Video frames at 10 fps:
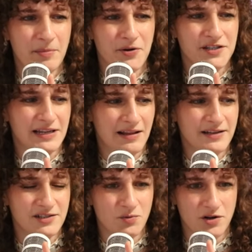personality
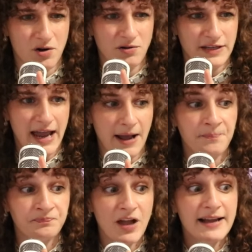disorder all day
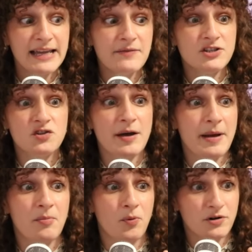i can't even do that
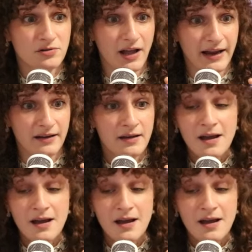about borderline